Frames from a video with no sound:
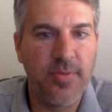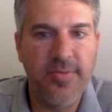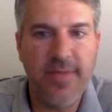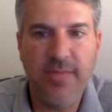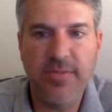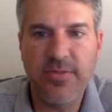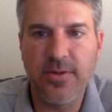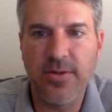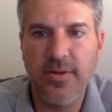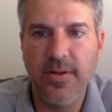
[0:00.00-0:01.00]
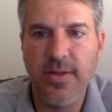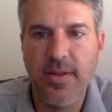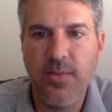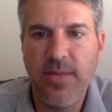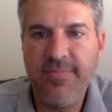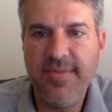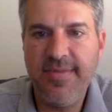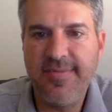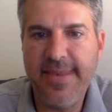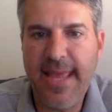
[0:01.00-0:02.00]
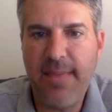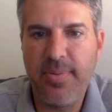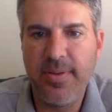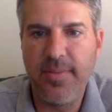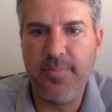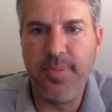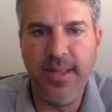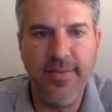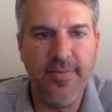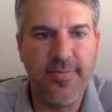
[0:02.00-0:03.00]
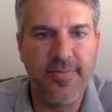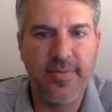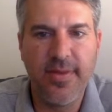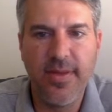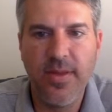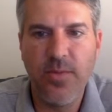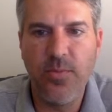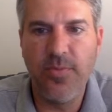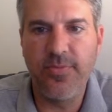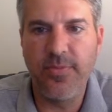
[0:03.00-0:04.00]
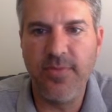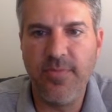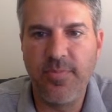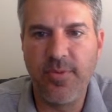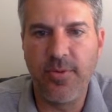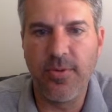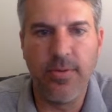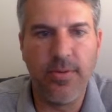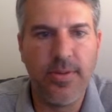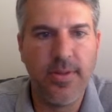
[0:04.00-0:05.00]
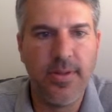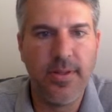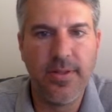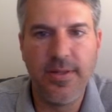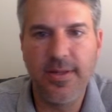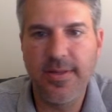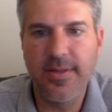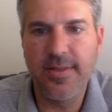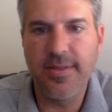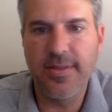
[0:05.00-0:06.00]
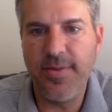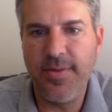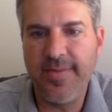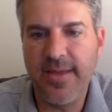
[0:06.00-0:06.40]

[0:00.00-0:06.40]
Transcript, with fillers: Snap shirt, we'll have these snap buttons with sort of a pearl look. They're not always that